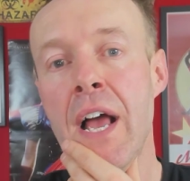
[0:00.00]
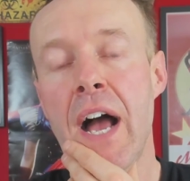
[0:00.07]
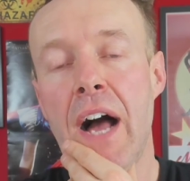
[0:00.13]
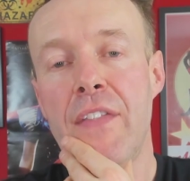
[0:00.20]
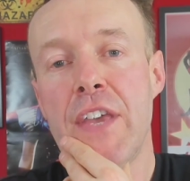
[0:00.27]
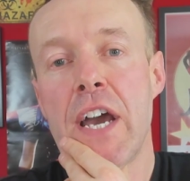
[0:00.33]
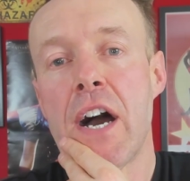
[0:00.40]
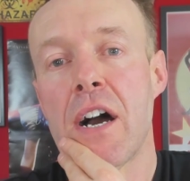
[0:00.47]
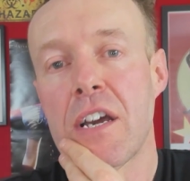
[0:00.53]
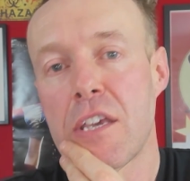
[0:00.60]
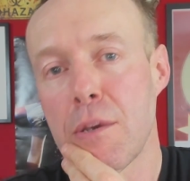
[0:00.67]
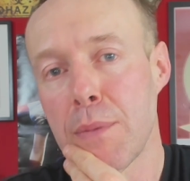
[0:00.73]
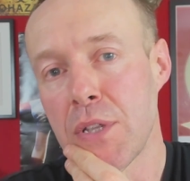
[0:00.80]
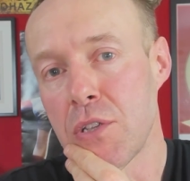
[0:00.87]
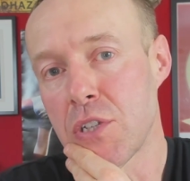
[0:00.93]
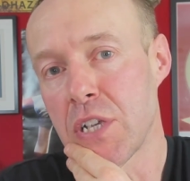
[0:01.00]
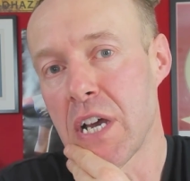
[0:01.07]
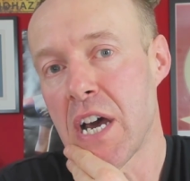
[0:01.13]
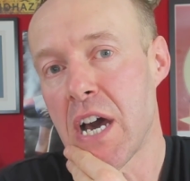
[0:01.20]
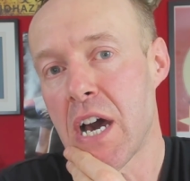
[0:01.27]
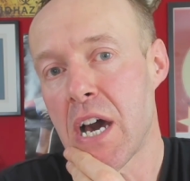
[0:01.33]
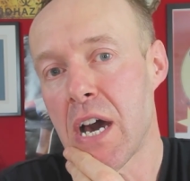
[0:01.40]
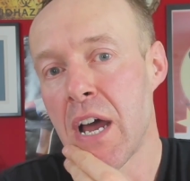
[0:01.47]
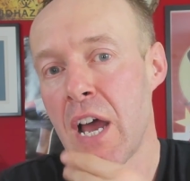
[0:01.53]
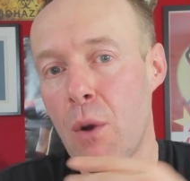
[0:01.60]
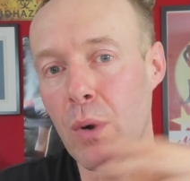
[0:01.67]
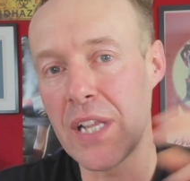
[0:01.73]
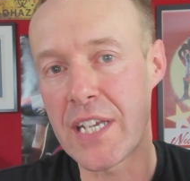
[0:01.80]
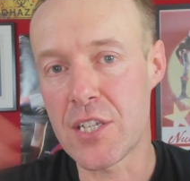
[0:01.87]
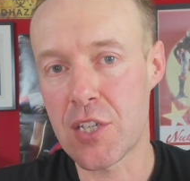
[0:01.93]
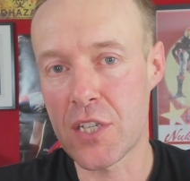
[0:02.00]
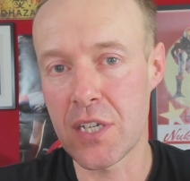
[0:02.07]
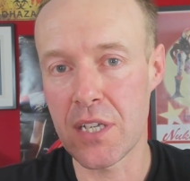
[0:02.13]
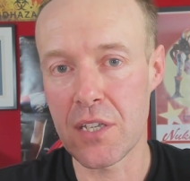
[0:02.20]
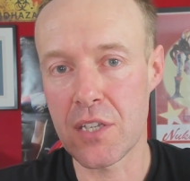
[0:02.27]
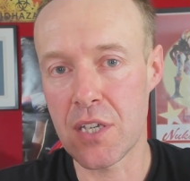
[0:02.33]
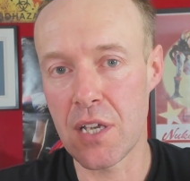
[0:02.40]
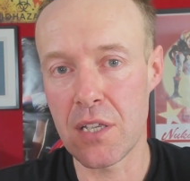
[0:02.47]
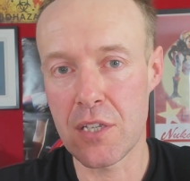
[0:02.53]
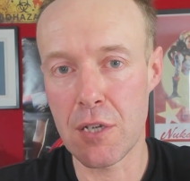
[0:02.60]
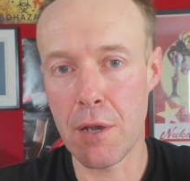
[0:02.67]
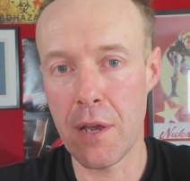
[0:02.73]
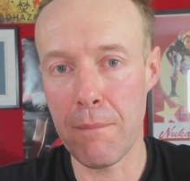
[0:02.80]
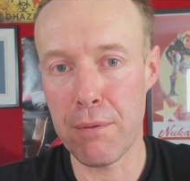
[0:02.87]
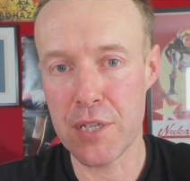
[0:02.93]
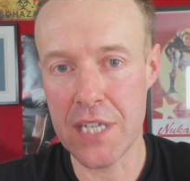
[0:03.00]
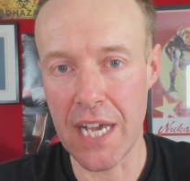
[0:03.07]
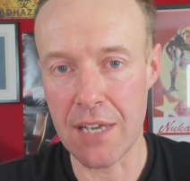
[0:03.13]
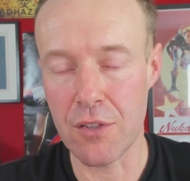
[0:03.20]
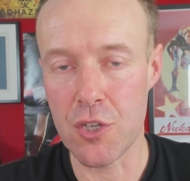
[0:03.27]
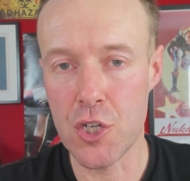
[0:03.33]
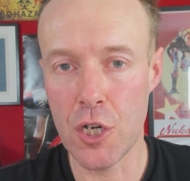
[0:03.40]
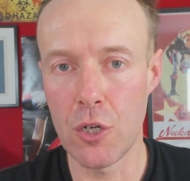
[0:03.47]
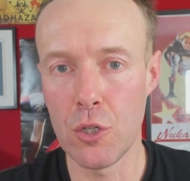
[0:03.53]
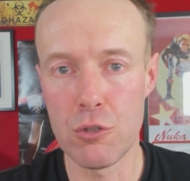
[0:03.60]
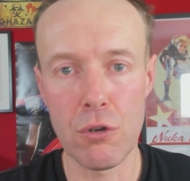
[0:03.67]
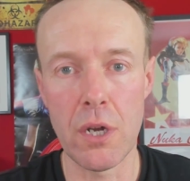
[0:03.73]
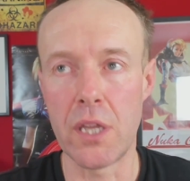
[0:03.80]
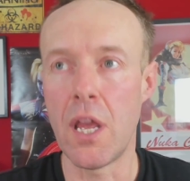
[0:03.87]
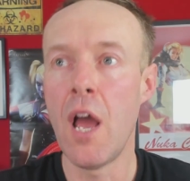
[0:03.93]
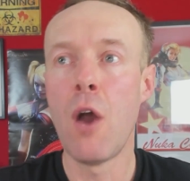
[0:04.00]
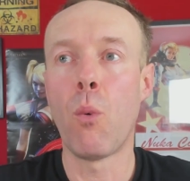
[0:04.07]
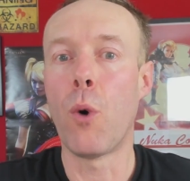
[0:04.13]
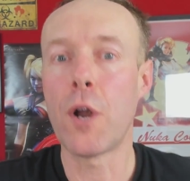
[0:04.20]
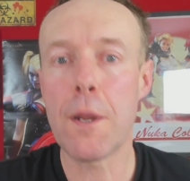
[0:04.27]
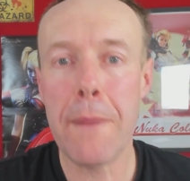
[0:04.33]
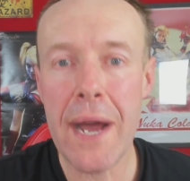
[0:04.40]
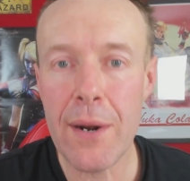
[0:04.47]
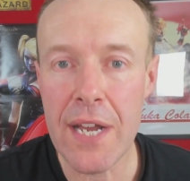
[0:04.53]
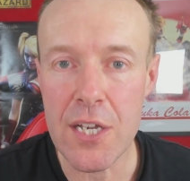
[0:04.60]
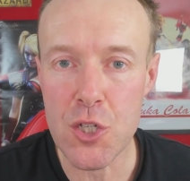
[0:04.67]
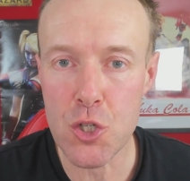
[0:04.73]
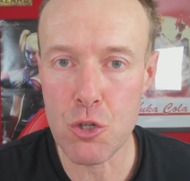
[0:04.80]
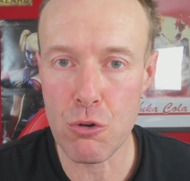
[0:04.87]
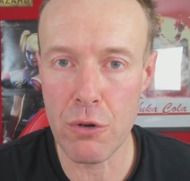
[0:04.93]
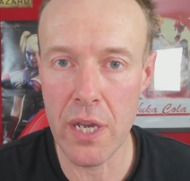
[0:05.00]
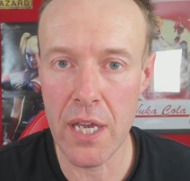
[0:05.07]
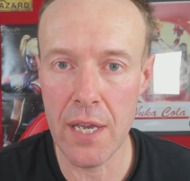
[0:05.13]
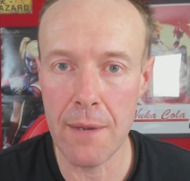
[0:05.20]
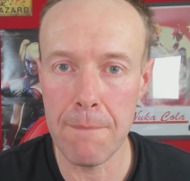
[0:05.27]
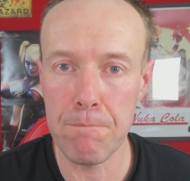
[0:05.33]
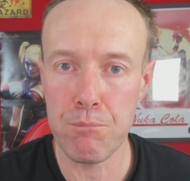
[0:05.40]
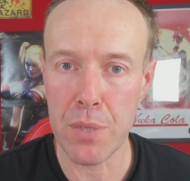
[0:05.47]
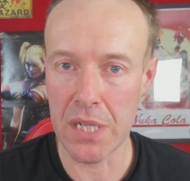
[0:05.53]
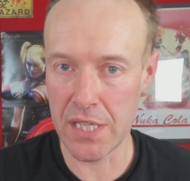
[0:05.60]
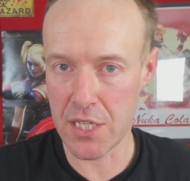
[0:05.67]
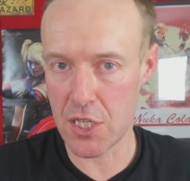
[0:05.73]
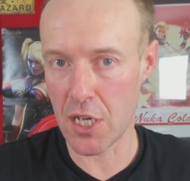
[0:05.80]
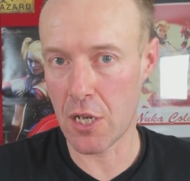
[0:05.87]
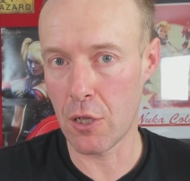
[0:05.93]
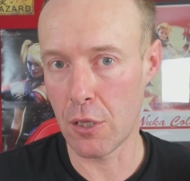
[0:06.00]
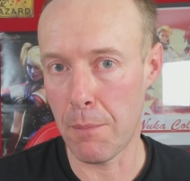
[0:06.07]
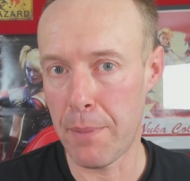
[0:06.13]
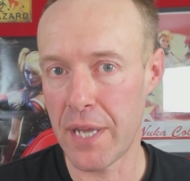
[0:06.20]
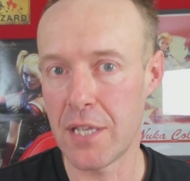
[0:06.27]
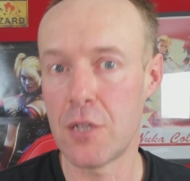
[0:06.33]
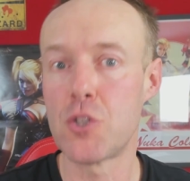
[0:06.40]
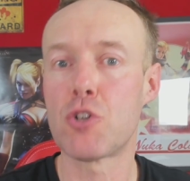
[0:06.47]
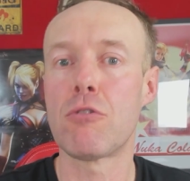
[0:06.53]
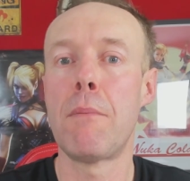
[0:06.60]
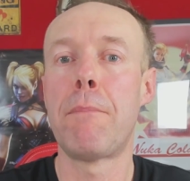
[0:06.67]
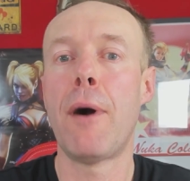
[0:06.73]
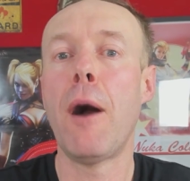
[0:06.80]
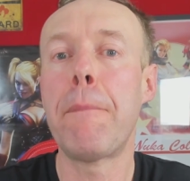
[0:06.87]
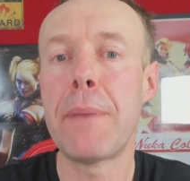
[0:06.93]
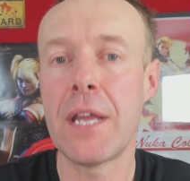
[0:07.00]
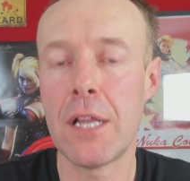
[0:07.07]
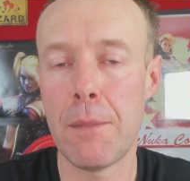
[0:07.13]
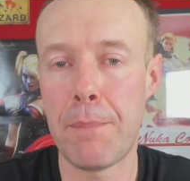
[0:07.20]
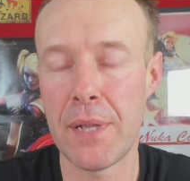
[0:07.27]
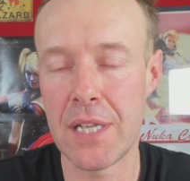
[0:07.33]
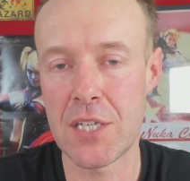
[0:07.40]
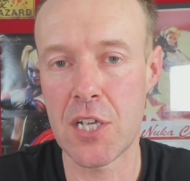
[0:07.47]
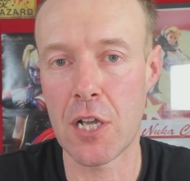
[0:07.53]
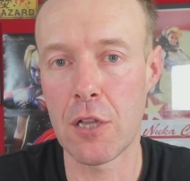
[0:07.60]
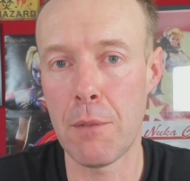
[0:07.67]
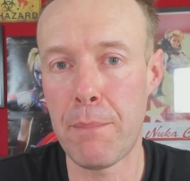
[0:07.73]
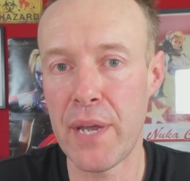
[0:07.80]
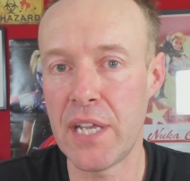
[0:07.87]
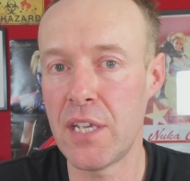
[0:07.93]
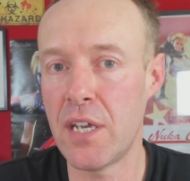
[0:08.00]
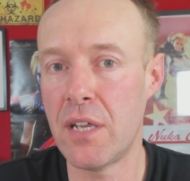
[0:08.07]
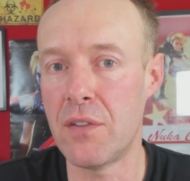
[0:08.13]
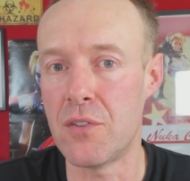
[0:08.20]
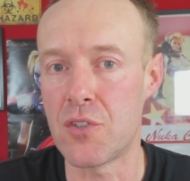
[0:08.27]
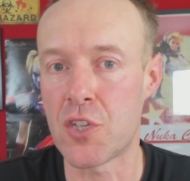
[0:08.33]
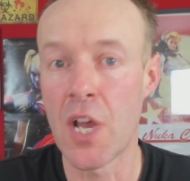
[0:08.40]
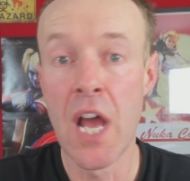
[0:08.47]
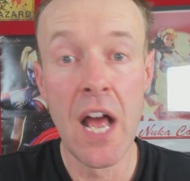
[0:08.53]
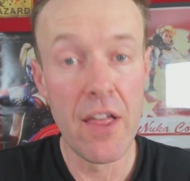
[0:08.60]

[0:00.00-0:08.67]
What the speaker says: And the arguments are, well, it's to protect the children. What about extreme political opinions or unpopular political opinions?